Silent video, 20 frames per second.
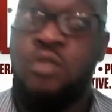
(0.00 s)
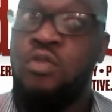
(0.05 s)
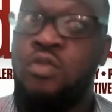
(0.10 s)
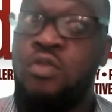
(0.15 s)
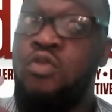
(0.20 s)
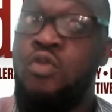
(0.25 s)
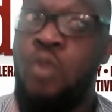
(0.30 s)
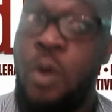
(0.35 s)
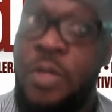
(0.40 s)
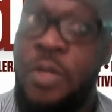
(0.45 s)

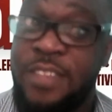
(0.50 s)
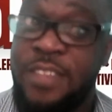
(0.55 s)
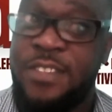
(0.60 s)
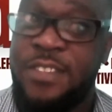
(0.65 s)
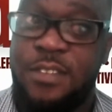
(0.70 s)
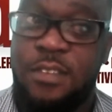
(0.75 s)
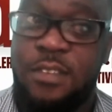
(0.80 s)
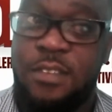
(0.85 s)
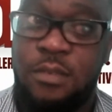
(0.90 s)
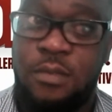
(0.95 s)
Know
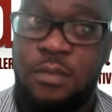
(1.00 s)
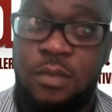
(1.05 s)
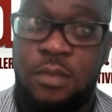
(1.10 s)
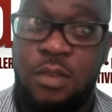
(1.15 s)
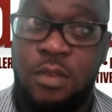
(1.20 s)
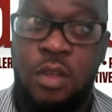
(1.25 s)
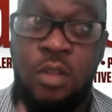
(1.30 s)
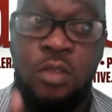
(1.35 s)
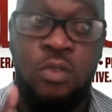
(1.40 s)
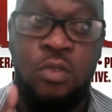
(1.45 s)
this,
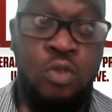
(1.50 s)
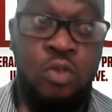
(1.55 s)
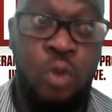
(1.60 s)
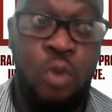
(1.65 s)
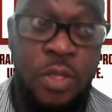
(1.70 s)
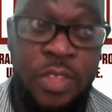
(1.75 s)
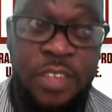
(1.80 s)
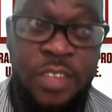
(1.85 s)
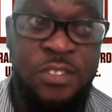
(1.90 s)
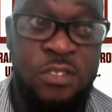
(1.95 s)

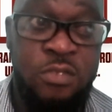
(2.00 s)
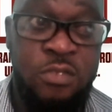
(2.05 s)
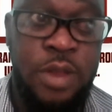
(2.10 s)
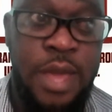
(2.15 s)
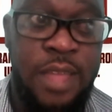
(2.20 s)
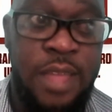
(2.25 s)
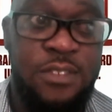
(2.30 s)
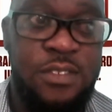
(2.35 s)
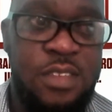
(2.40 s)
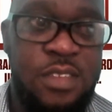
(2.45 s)

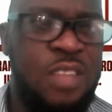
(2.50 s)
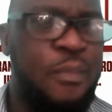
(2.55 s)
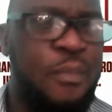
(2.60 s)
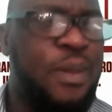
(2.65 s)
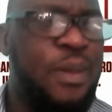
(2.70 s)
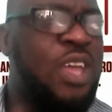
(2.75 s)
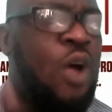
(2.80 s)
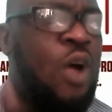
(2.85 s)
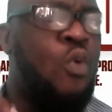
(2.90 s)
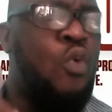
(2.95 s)
students, no
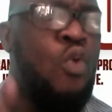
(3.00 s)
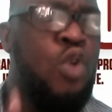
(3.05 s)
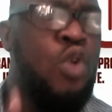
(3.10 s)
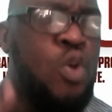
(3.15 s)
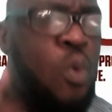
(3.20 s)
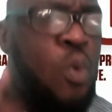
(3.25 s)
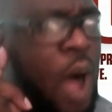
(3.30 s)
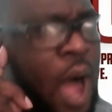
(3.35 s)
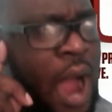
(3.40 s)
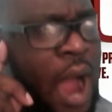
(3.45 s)
matter who
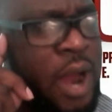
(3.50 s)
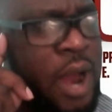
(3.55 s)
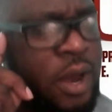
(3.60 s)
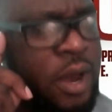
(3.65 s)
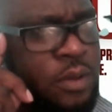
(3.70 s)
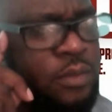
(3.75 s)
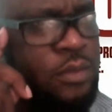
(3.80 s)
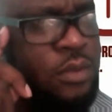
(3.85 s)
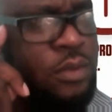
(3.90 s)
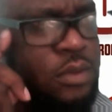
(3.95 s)
you are,
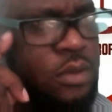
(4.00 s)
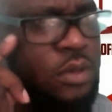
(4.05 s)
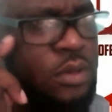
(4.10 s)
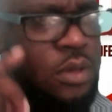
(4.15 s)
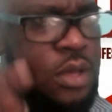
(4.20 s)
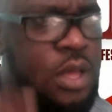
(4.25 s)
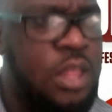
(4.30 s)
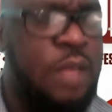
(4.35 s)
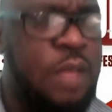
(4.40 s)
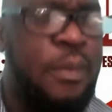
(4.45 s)

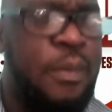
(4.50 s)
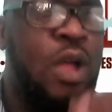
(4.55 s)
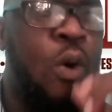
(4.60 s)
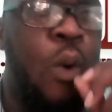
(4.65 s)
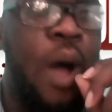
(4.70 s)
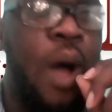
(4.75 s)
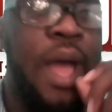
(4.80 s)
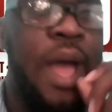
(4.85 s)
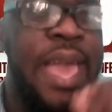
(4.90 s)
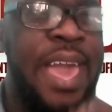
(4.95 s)
no
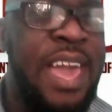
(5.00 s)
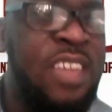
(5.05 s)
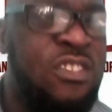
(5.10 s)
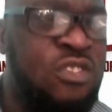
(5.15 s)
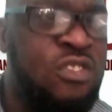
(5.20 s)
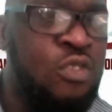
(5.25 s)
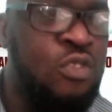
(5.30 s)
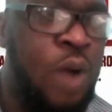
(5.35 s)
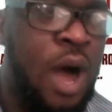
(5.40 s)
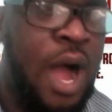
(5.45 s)
matter what
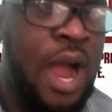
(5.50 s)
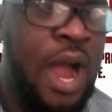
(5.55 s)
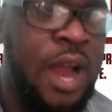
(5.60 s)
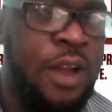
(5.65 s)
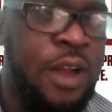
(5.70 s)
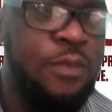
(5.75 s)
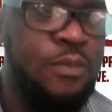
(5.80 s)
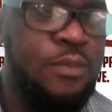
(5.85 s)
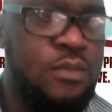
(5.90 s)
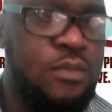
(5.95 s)
age you
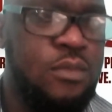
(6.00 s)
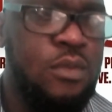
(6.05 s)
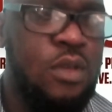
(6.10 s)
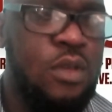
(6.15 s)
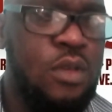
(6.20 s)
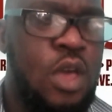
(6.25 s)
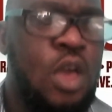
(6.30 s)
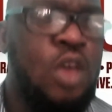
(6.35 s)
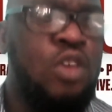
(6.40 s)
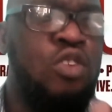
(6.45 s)
are,
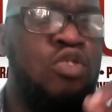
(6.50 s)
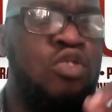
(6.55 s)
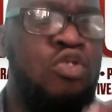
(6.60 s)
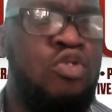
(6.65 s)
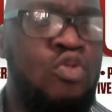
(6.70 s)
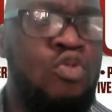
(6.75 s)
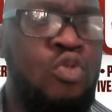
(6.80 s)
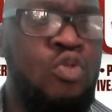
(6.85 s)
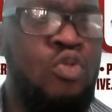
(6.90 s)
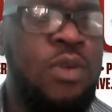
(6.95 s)

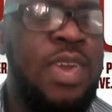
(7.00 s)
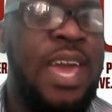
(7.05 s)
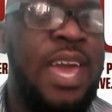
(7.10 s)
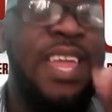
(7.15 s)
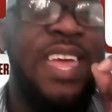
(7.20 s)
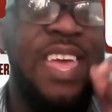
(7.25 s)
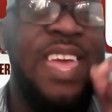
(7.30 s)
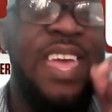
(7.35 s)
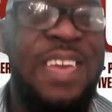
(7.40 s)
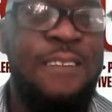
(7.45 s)
you
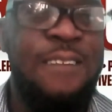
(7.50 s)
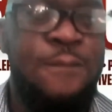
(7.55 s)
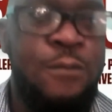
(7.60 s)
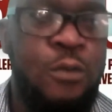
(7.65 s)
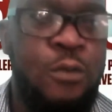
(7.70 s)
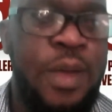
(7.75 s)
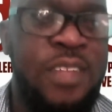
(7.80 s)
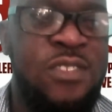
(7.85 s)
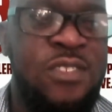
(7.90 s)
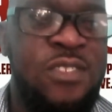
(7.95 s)
can
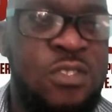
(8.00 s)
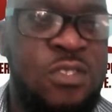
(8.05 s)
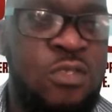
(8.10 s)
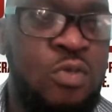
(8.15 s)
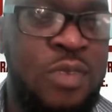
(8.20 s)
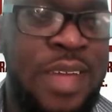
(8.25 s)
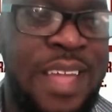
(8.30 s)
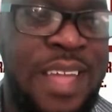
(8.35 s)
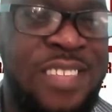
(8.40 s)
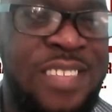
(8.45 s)
influence
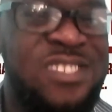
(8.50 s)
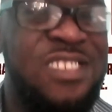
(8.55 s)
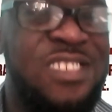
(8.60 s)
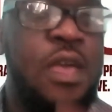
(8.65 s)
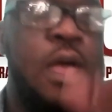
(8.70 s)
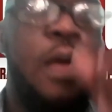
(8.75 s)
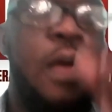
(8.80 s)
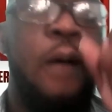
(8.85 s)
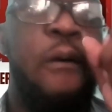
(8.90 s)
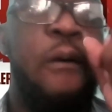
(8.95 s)
students,
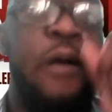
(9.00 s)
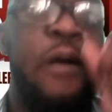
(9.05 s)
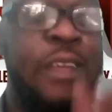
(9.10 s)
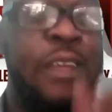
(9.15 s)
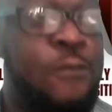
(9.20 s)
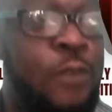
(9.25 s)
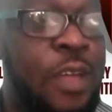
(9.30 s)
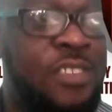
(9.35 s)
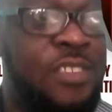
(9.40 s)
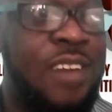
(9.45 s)

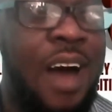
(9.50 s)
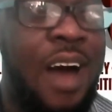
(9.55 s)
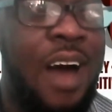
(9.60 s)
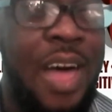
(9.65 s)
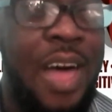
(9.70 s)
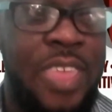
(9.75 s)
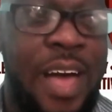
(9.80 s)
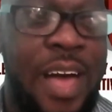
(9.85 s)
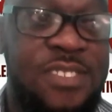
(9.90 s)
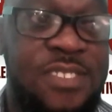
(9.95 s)
influence
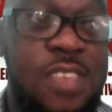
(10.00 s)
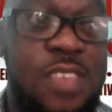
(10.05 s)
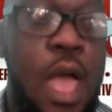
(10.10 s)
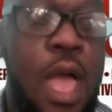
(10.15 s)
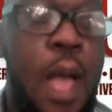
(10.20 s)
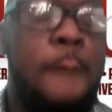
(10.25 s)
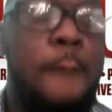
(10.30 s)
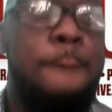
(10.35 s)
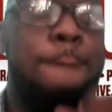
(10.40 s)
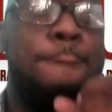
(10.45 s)
others
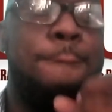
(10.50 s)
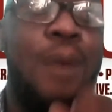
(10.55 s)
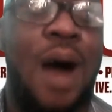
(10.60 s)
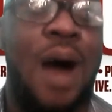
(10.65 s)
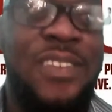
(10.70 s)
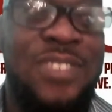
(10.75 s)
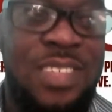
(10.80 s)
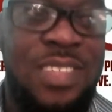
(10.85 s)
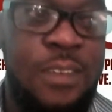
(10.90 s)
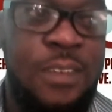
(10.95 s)

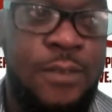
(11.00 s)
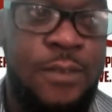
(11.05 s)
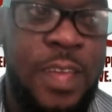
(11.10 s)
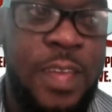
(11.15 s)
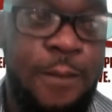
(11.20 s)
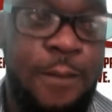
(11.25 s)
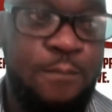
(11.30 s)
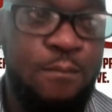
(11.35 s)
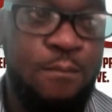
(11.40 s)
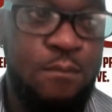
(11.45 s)

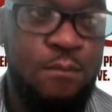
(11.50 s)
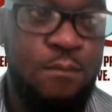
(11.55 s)
positively.